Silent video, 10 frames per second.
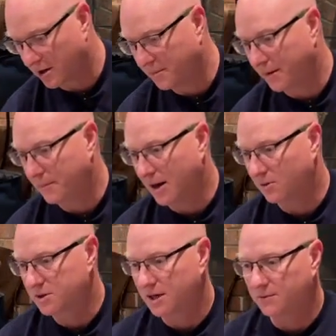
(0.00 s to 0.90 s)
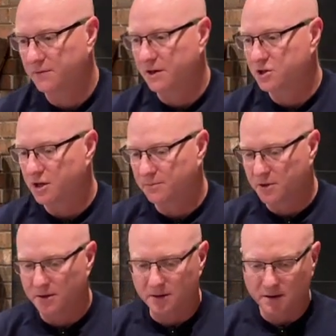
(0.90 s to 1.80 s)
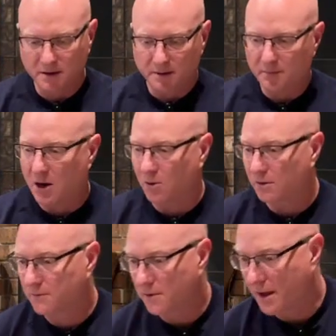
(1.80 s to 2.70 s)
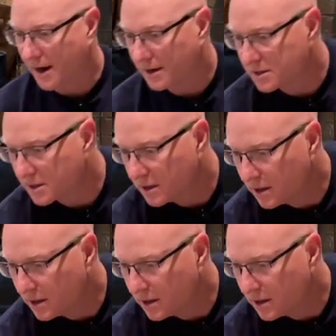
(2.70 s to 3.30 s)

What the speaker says: up my mount, I'll finish up the power for that.